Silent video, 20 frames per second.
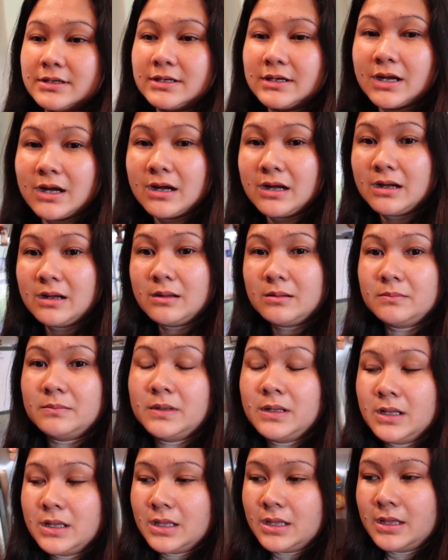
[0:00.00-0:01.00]

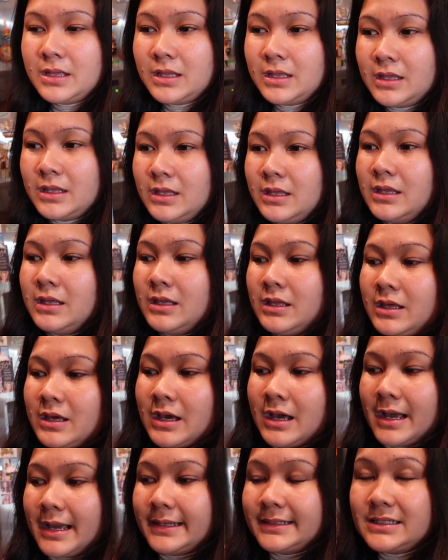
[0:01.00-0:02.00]
No!
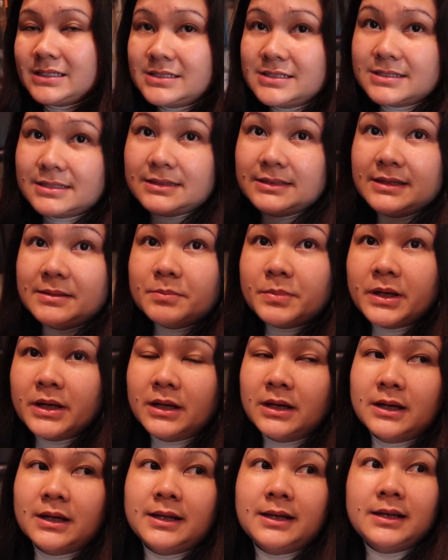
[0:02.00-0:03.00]
I did sleep
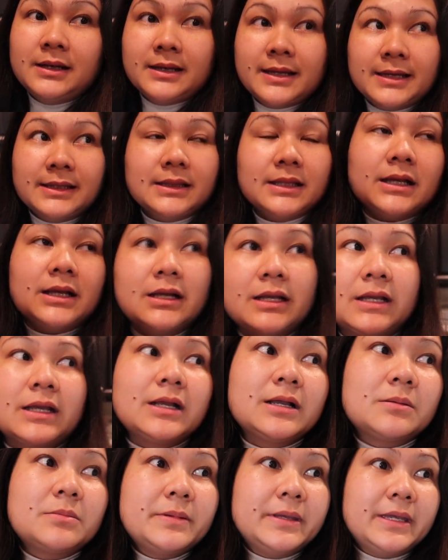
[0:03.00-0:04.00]
late
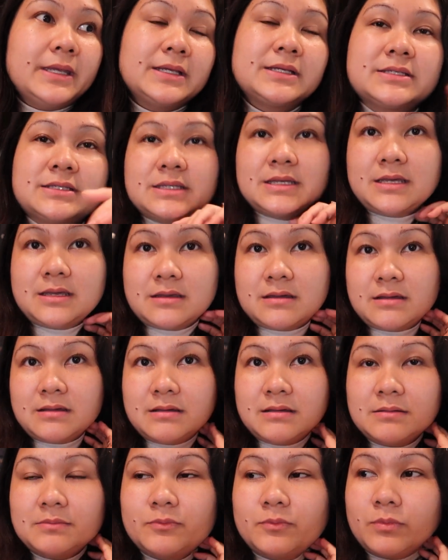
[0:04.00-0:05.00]
kagabi kasi
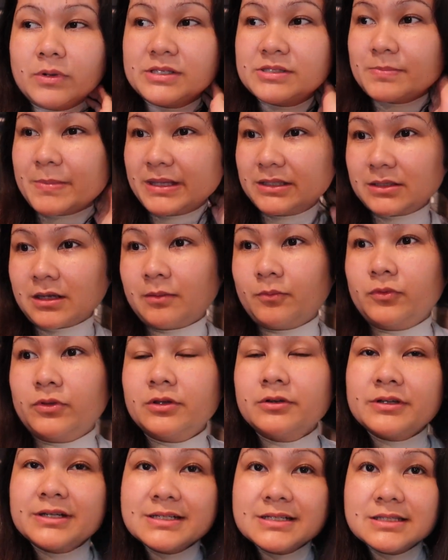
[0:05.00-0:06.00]
I spent time
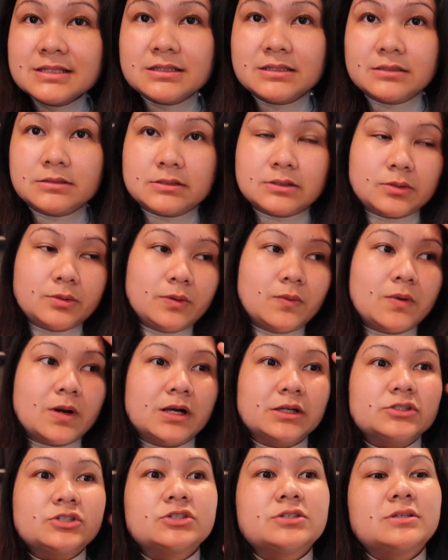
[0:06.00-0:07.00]
with Chris, so we
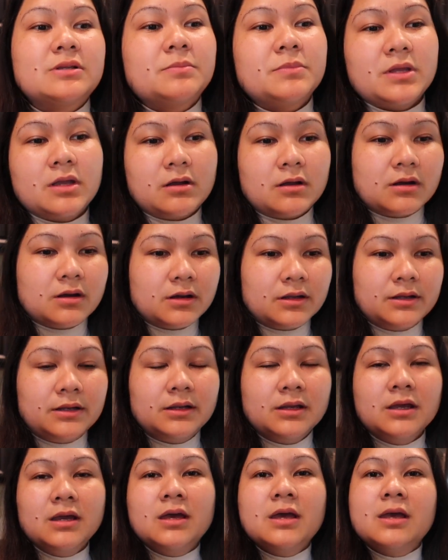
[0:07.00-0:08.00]
watched something
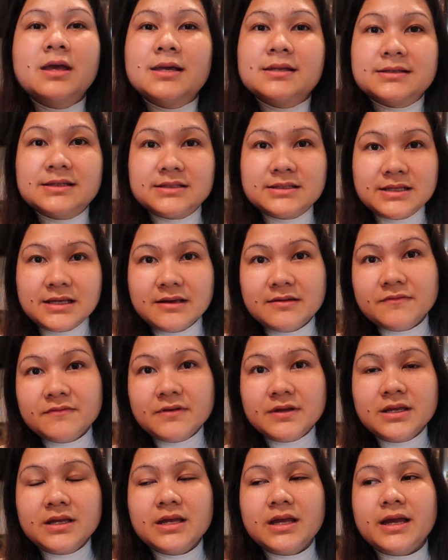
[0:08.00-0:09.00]
on the
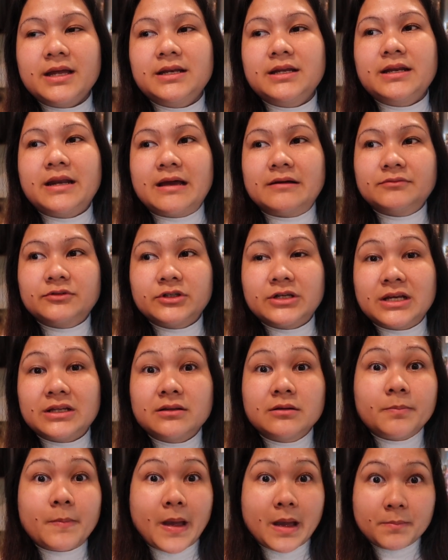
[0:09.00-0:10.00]
TV, and then after
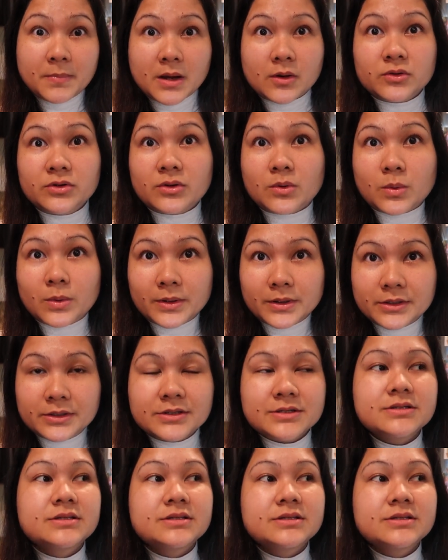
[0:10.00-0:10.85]
that nagpack pa ako ng order.